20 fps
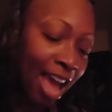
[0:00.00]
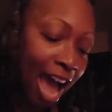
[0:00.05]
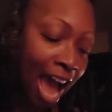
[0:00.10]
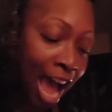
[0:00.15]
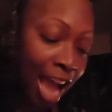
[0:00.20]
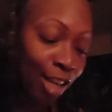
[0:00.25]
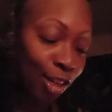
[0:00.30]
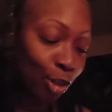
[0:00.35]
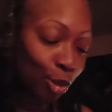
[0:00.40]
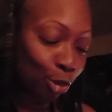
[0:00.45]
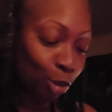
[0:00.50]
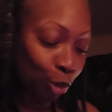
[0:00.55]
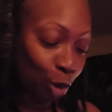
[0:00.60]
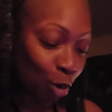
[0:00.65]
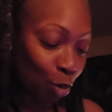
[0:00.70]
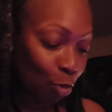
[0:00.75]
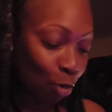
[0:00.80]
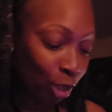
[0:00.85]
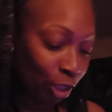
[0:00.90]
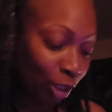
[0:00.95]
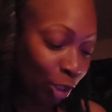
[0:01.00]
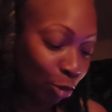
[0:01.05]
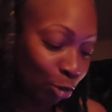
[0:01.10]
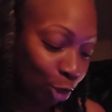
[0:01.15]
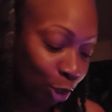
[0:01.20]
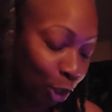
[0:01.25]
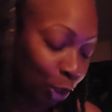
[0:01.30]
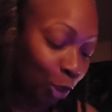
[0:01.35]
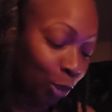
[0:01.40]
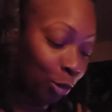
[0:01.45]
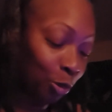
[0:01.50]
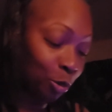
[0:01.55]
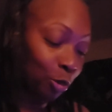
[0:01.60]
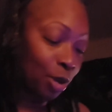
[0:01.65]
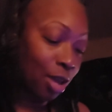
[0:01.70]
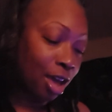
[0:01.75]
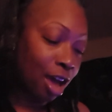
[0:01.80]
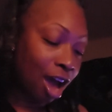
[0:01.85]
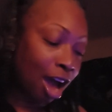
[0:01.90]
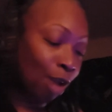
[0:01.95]
I do so wish it was true.
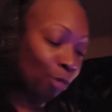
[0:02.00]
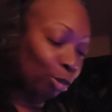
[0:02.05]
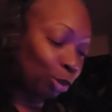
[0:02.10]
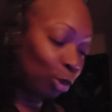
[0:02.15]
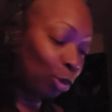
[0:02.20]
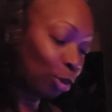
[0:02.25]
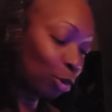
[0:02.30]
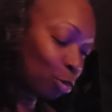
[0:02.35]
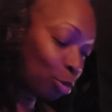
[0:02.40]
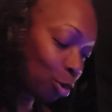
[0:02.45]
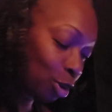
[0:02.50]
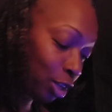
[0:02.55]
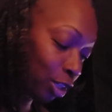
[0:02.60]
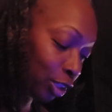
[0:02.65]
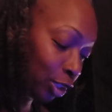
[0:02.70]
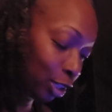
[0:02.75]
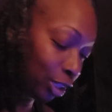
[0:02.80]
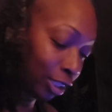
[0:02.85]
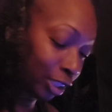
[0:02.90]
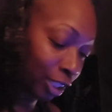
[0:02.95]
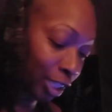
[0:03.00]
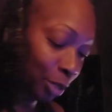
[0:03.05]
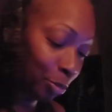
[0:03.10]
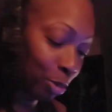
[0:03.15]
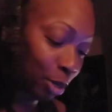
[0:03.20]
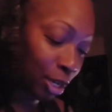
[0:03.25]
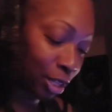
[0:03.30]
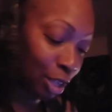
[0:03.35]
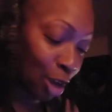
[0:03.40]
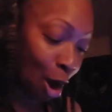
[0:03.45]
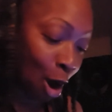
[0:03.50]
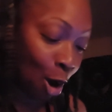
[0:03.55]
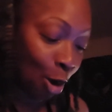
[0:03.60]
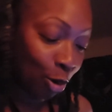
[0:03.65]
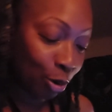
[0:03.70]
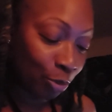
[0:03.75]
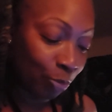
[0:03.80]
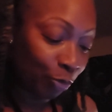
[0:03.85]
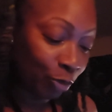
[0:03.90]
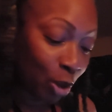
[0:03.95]
I'm sure the woods look sleepy in the
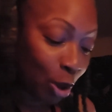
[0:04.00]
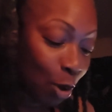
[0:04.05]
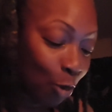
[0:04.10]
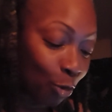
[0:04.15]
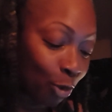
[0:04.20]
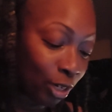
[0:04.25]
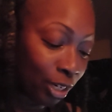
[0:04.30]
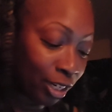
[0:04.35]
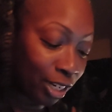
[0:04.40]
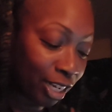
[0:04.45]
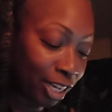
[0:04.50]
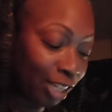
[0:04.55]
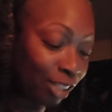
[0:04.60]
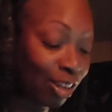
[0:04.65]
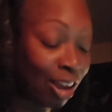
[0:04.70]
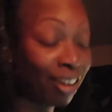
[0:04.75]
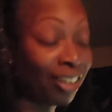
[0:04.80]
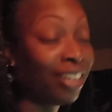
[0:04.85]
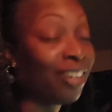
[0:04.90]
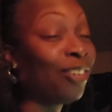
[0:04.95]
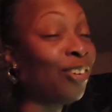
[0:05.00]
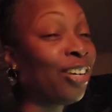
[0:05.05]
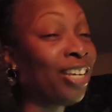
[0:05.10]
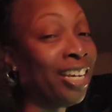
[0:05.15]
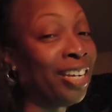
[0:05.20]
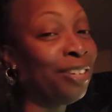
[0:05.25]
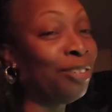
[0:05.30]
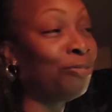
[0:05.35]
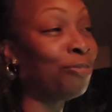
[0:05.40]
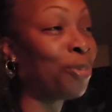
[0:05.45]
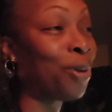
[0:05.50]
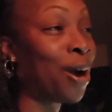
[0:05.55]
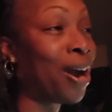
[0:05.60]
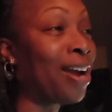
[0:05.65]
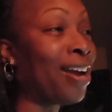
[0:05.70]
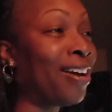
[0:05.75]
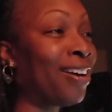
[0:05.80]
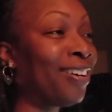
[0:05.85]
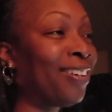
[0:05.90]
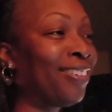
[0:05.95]
autumn when the leaves are getting
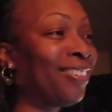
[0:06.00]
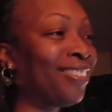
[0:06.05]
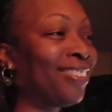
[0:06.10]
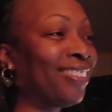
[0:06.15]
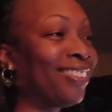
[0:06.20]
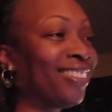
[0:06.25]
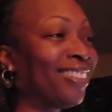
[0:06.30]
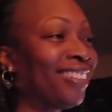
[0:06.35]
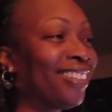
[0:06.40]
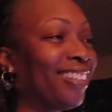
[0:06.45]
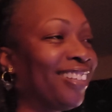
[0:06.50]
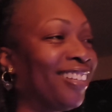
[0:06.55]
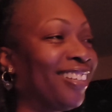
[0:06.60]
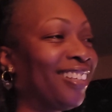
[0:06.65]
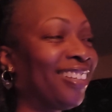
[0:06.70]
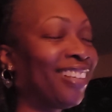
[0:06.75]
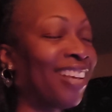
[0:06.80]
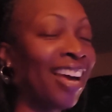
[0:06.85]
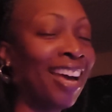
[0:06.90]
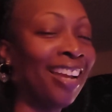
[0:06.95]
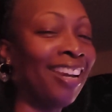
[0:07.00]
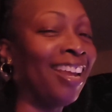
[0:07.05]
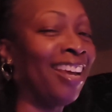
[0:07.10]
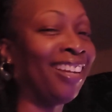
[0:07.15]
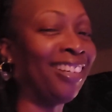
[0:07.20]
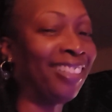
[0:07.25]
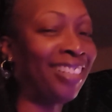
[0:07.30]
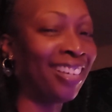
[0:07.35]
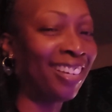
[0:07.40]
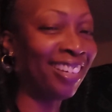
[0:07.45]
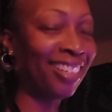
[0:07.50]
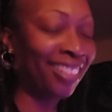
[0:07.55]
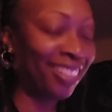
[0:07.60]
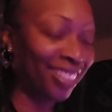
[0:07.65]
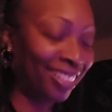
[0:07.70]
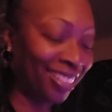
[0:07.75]
brown. I like that.